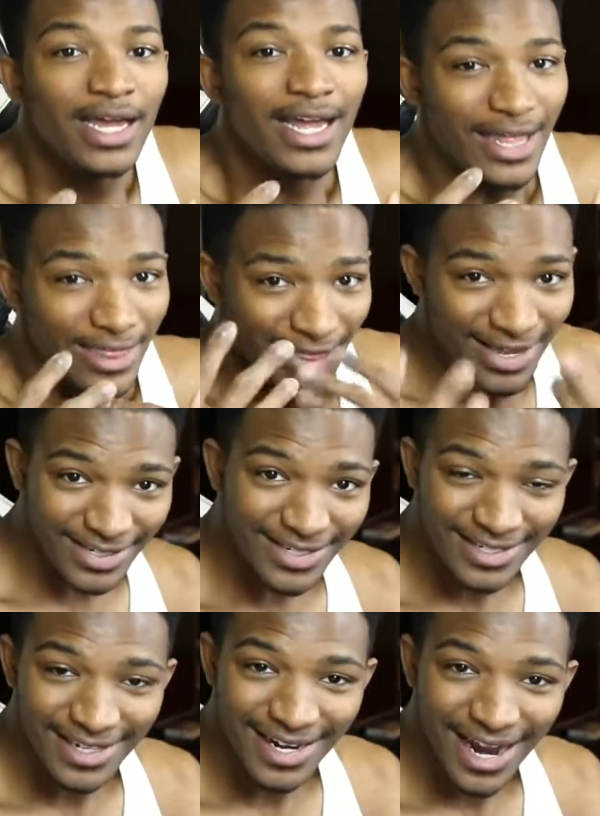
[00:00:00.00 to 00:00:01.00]
In this
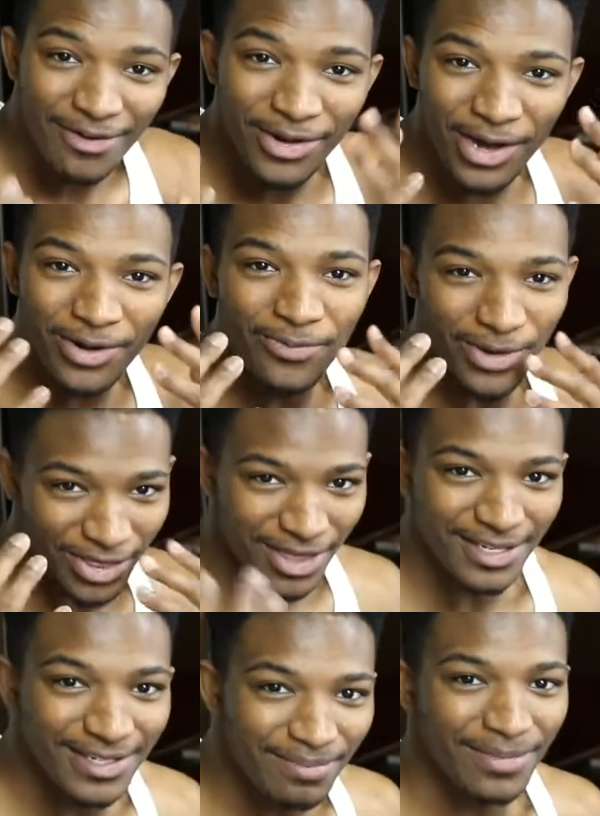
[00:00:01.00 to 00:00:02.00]
scenario, with
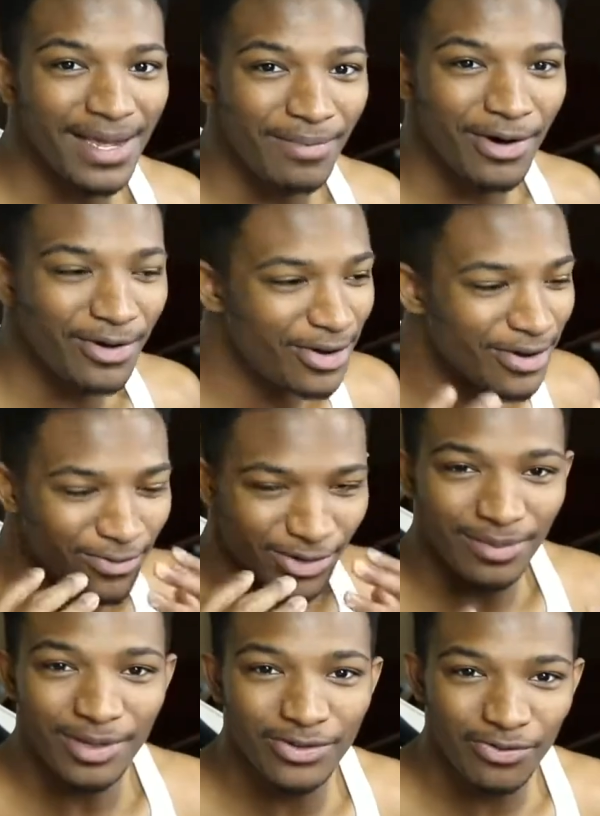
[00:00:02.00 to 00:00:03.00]
this amiibo, where
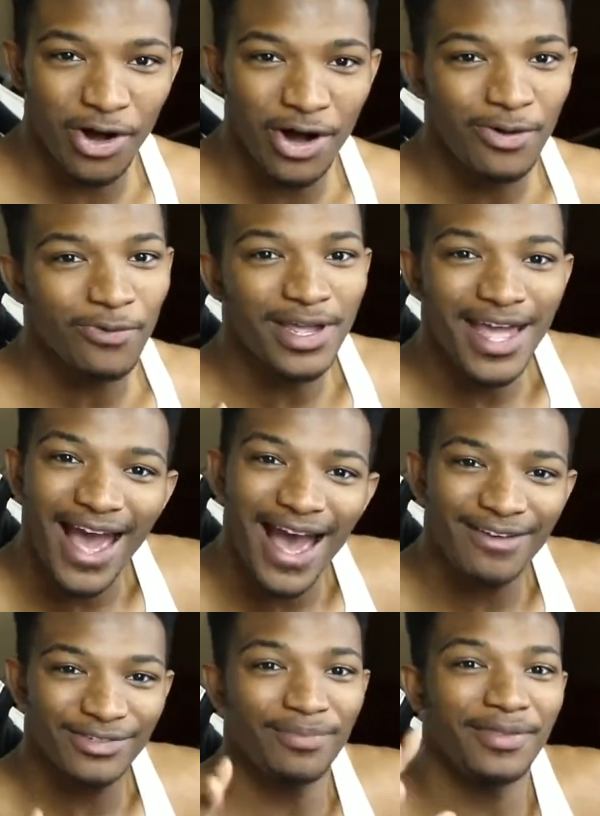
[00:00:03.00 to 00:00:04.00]
something's wrong, we
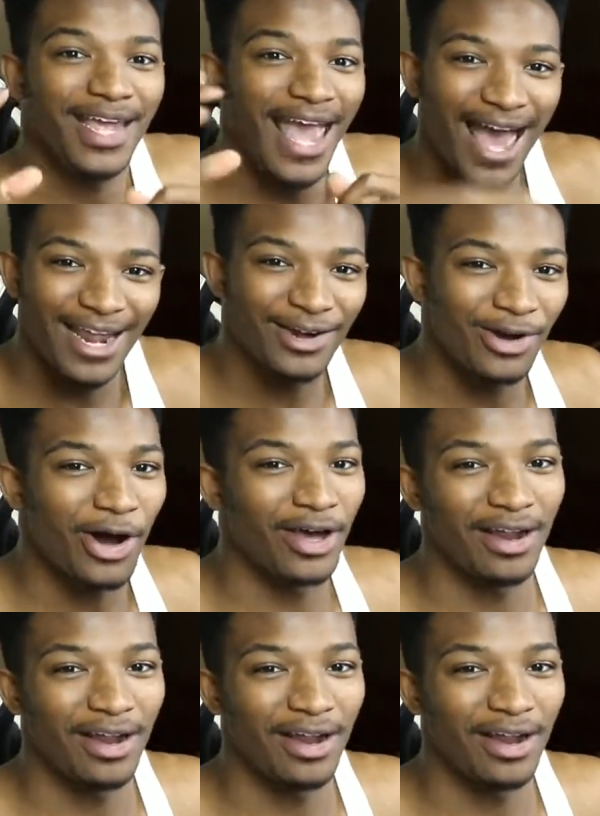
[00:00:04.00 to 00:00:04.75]
have something added on.